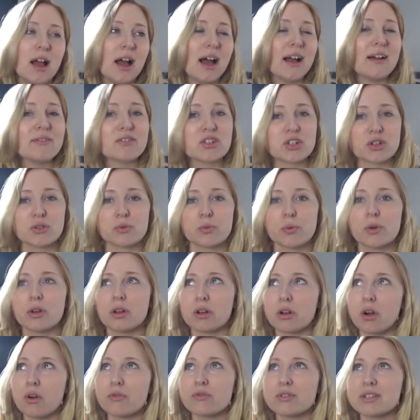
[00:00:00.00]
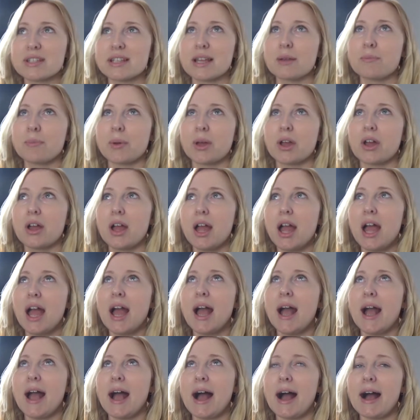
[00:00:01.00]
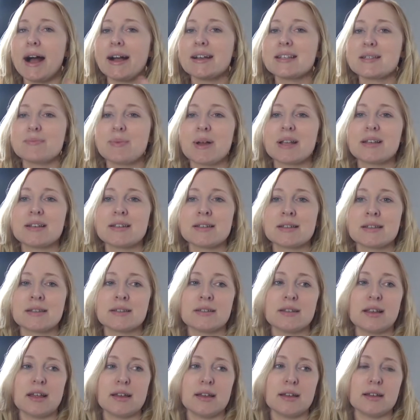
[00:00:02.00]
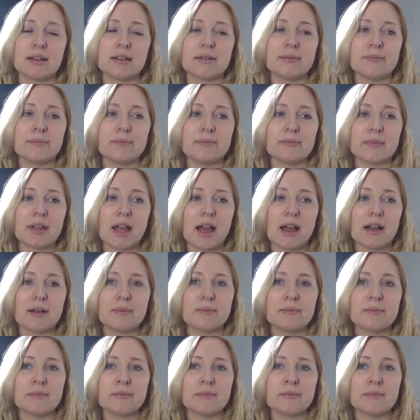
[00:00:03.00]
I have to go to work, obviously, but I spend like, yeah,